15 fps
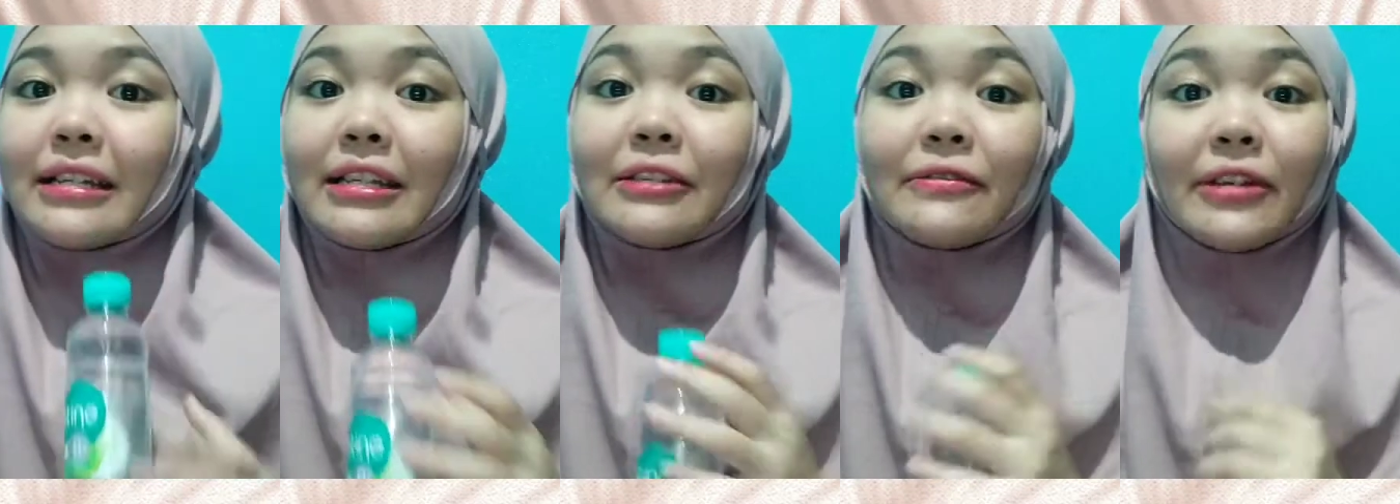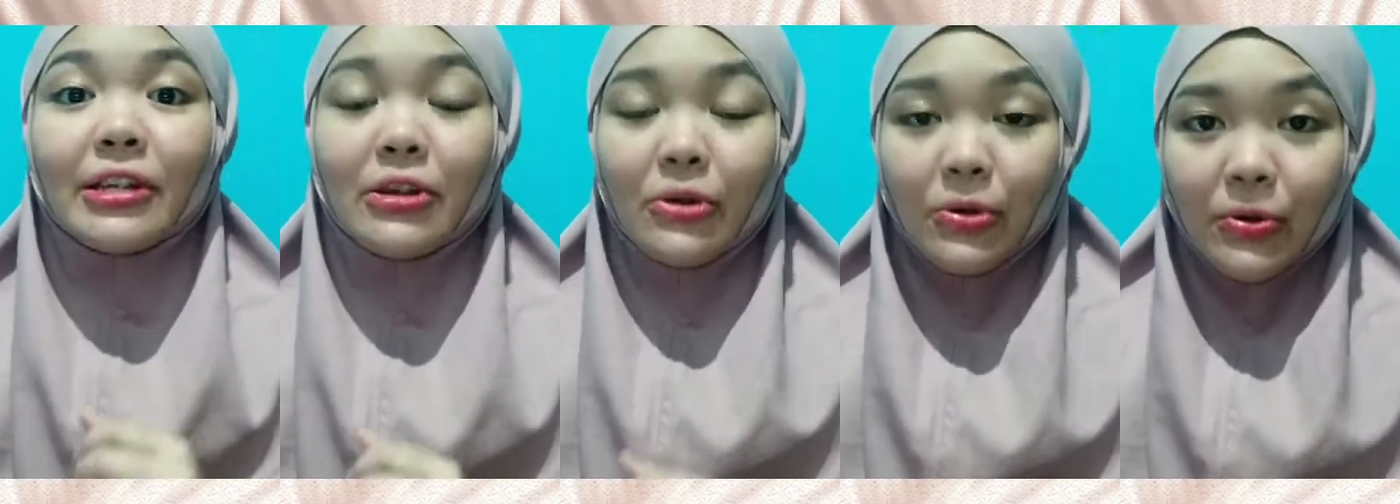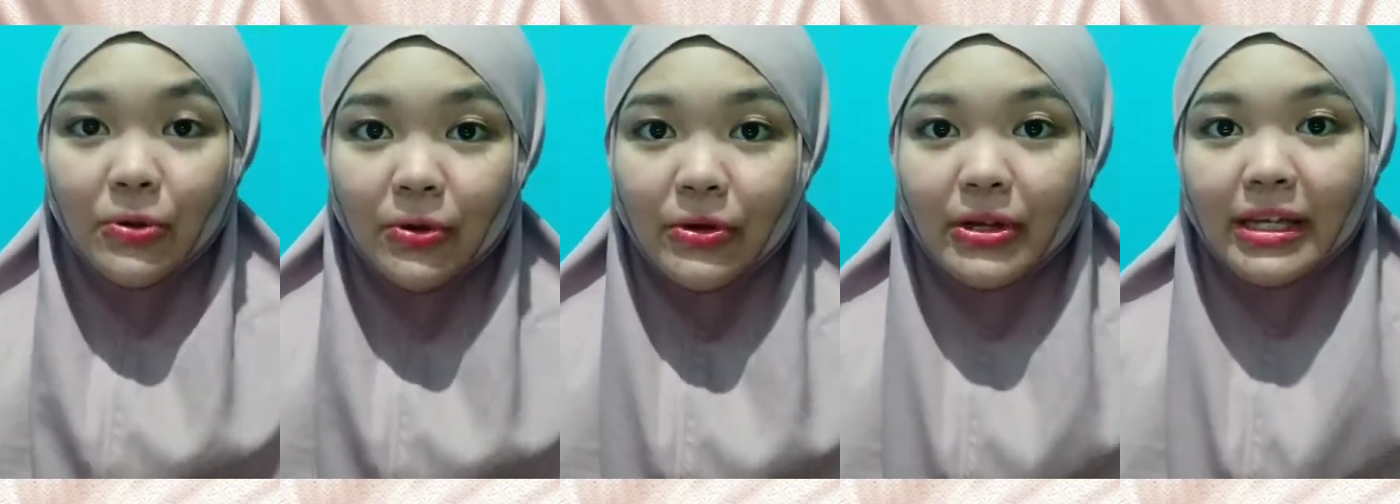This
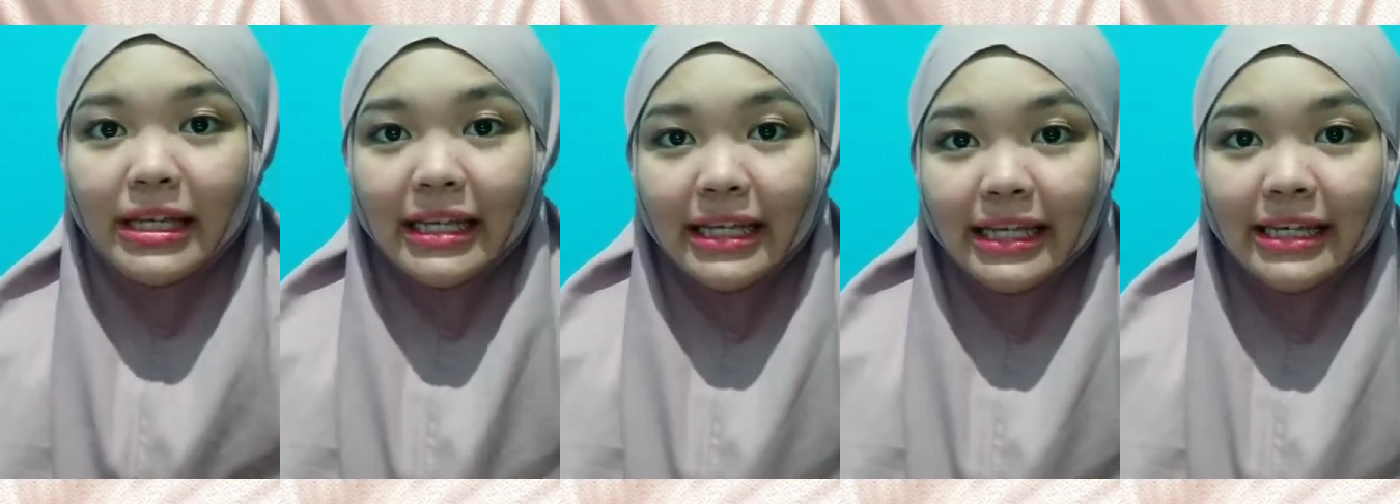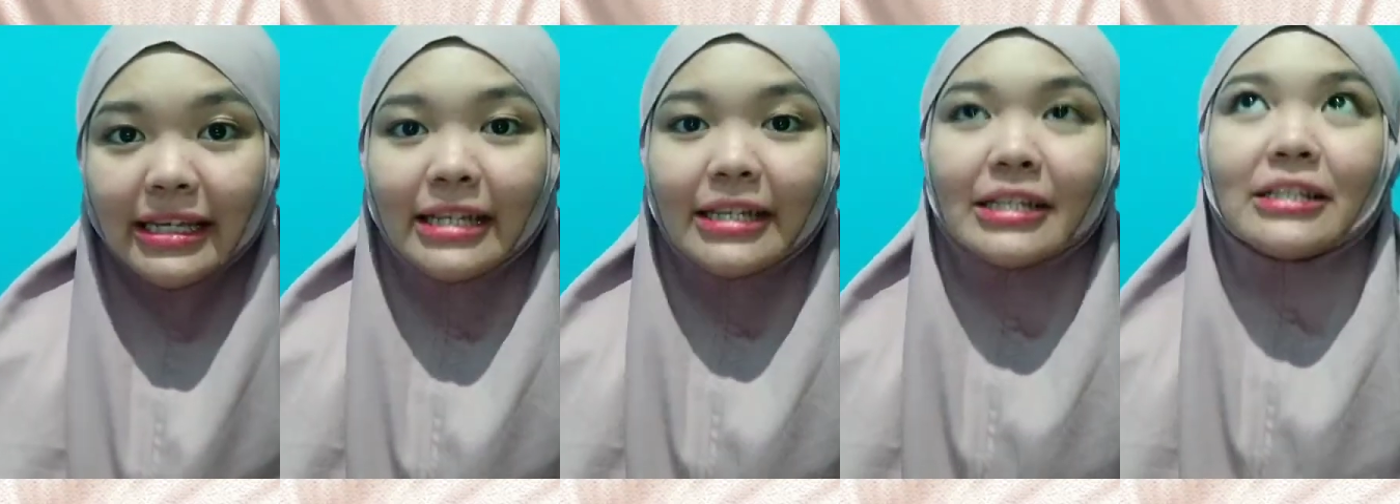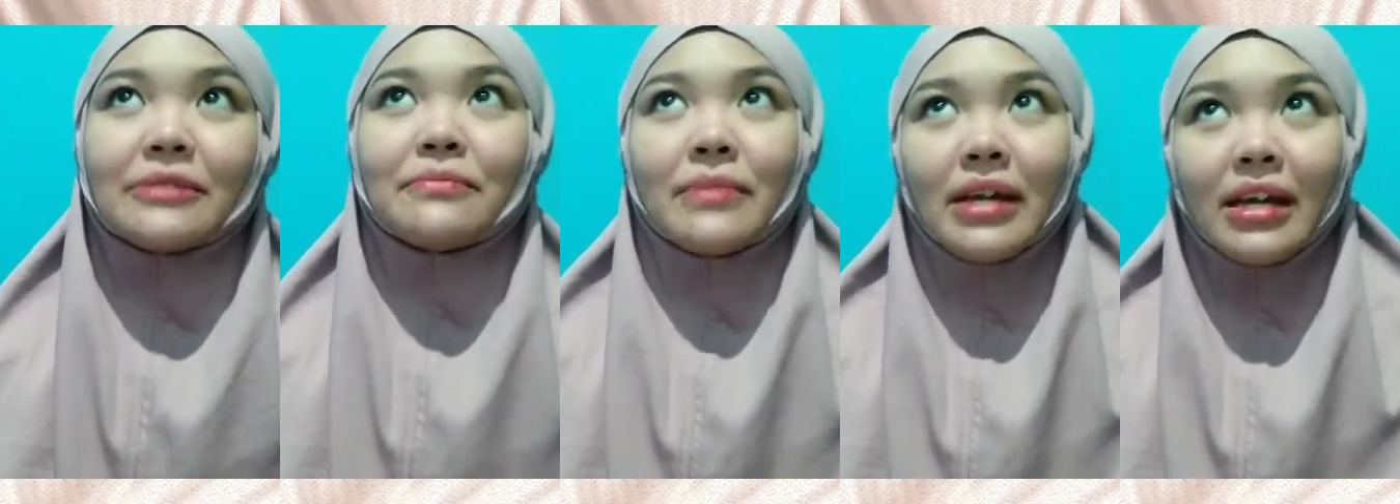video
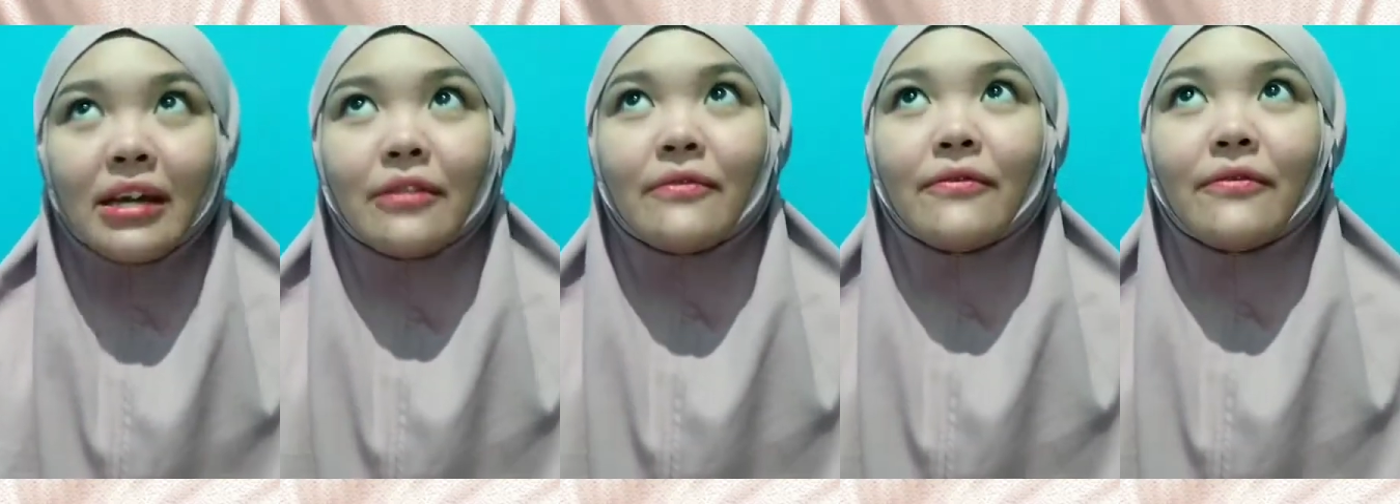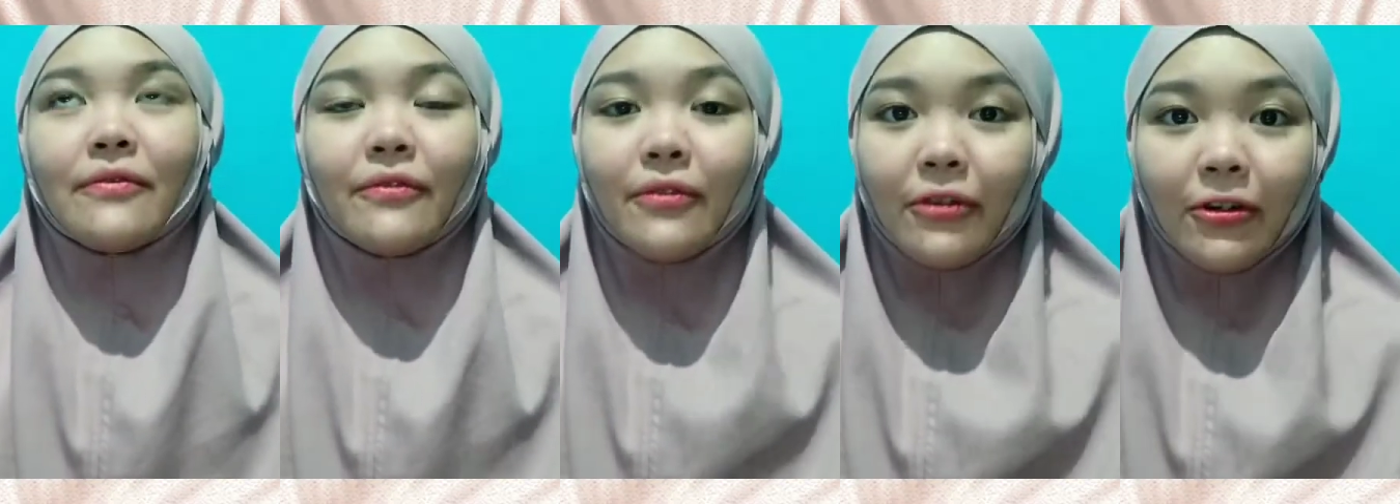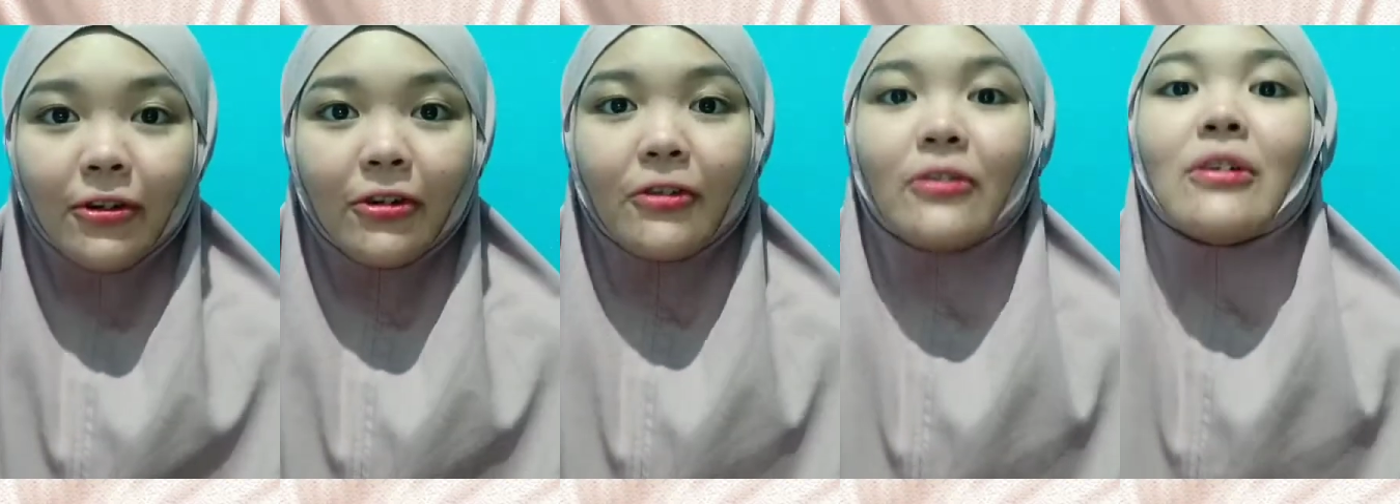is made
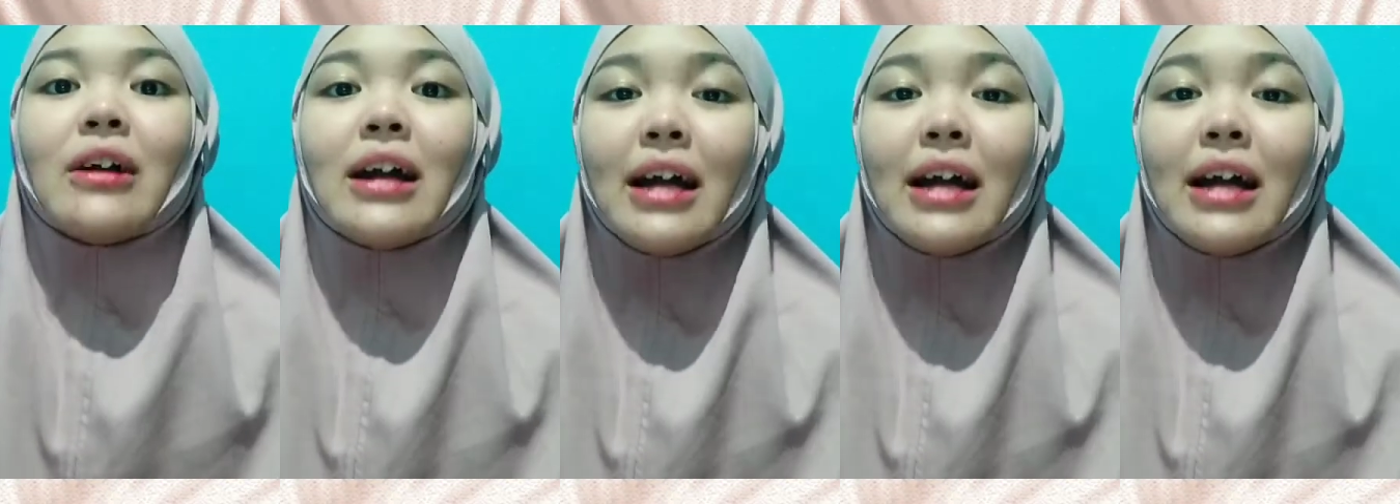for